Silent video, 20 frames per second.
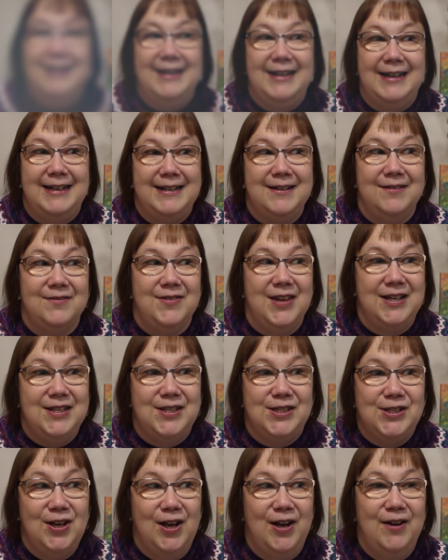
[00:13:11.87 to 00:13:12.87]
And they
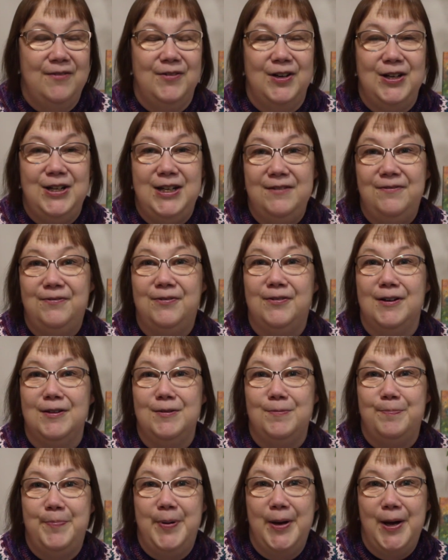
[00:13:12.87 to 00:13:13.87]
serve a
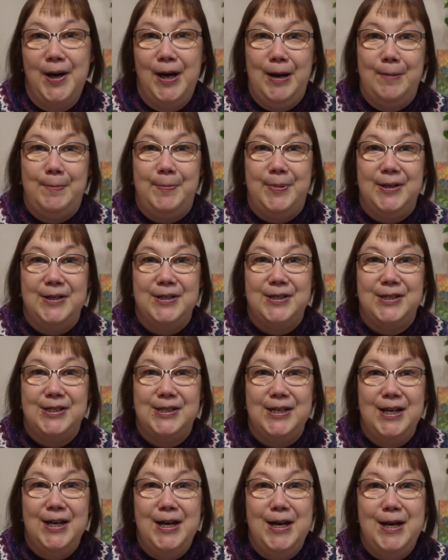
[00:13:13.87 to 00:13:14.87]
different
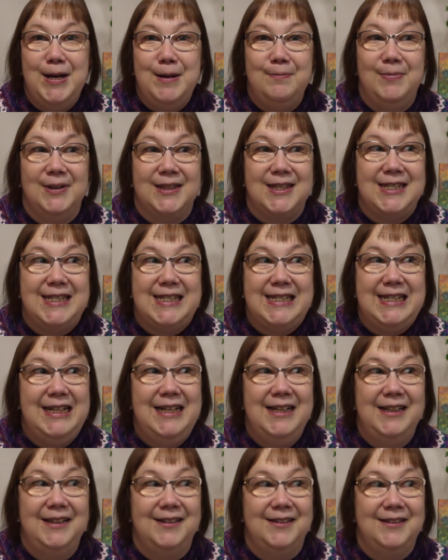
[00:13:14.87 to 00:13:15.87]
purpose, but
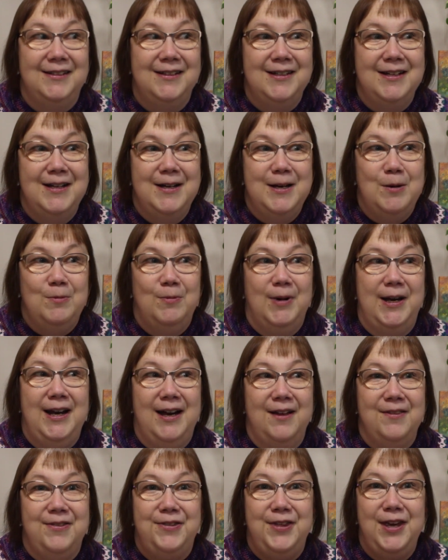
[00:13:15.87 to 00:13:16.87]
still, when
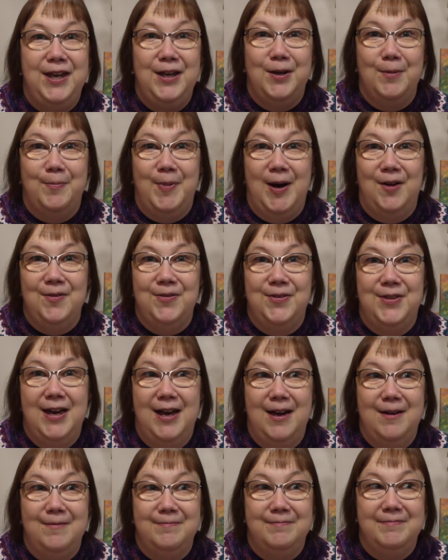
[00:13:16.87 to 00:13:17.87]
I think about
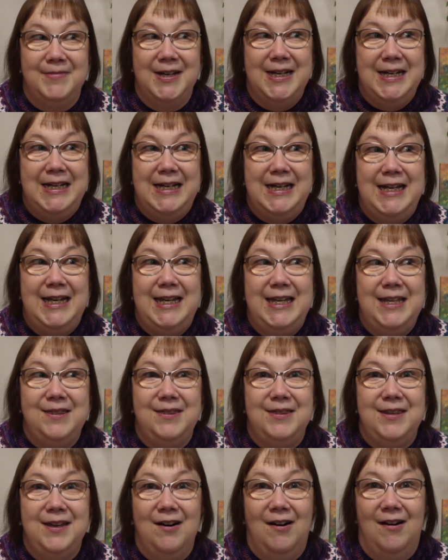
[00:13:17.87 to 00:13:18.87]
them
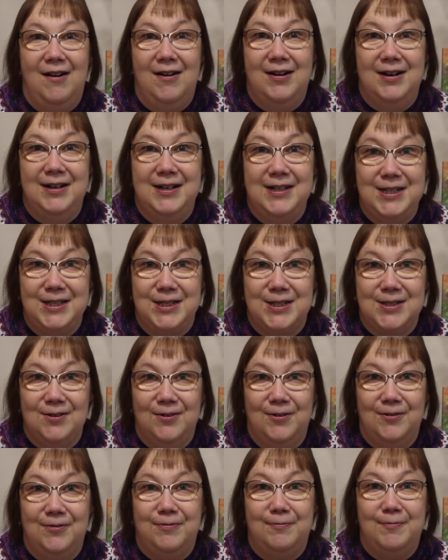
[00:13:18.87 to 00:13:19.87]
in the eyes
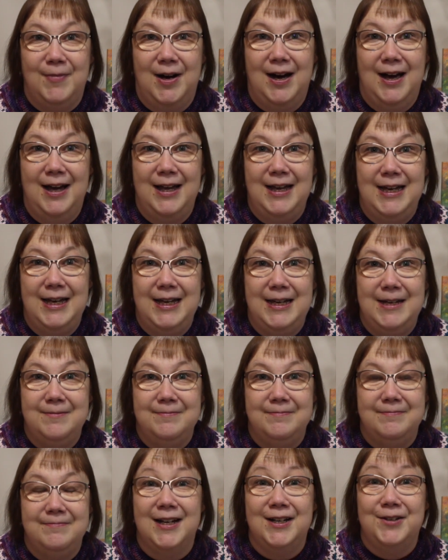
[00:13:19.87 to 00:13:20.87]
of my
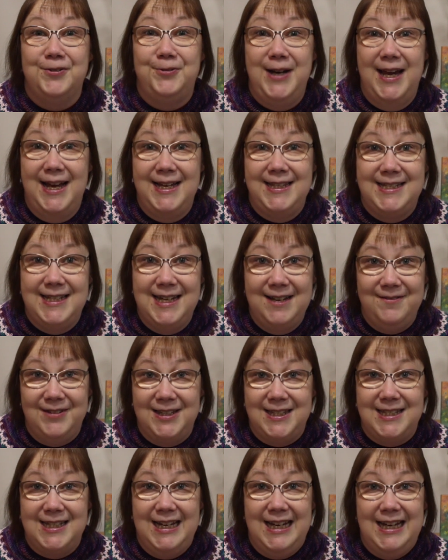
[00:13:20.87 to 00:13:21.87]

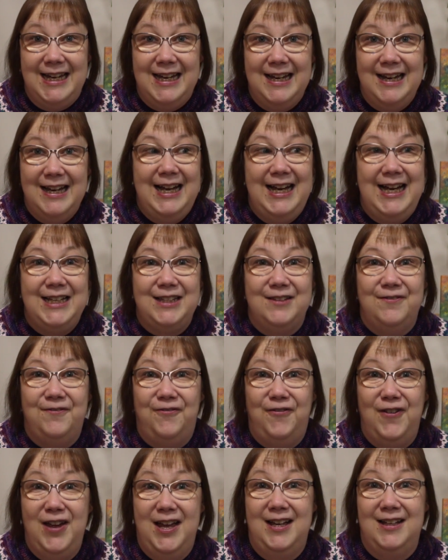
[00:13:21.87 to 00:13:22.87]
creativity, it
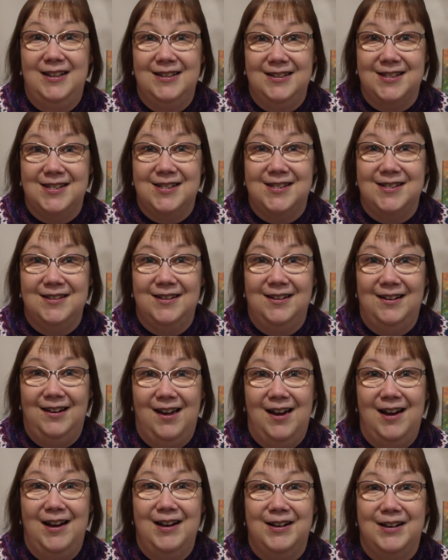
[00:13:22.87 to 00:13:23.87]
feels
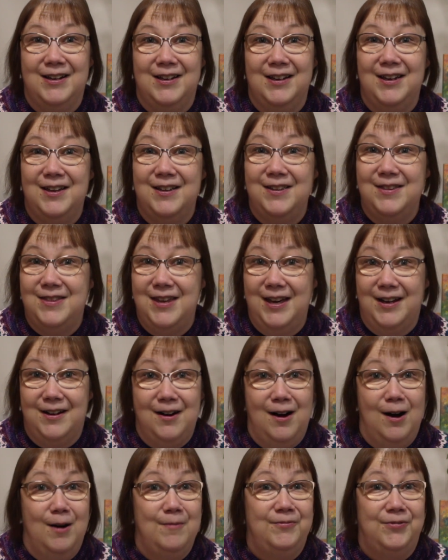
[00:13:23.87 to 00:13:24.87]
like they
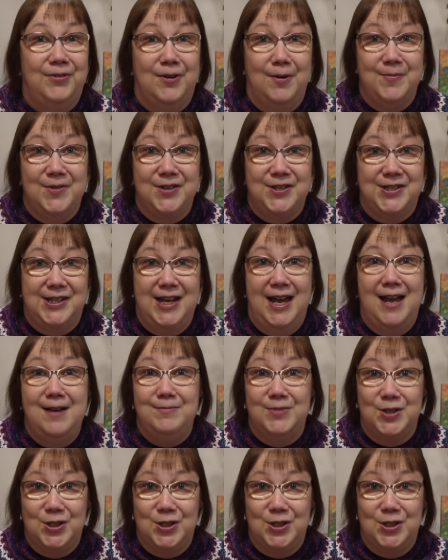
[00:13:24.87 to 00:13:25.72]
come from the same